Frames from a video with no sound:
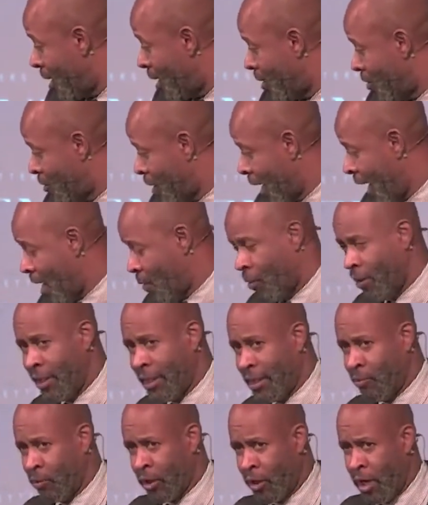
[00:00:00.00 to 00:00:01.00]
and say, hey, what you
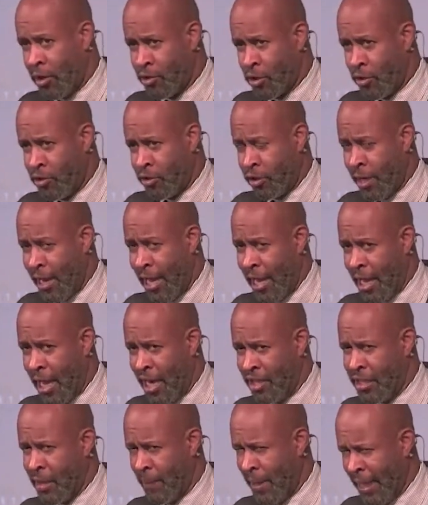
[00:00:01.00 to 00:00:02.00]
learn at church today? I
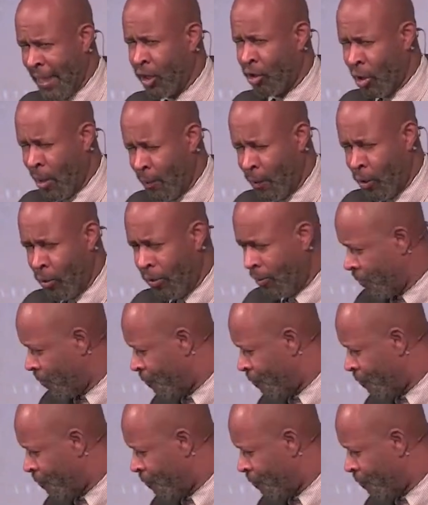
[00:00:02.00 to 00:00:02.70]
should be like a criminal.